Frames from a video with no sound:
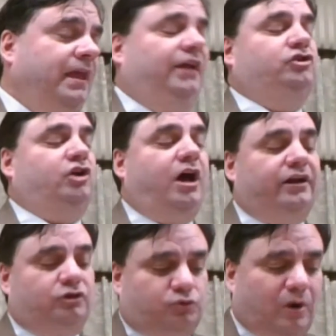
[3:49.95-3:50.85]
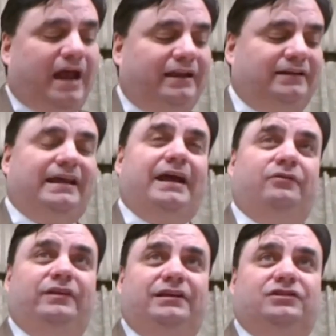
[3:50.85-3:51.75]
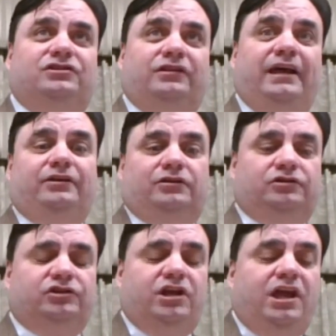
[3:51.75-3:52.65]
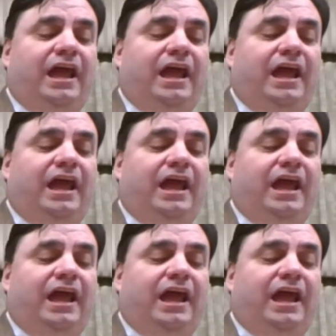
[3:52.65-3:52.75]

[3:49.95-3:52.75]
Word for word: And John is writing down these letters.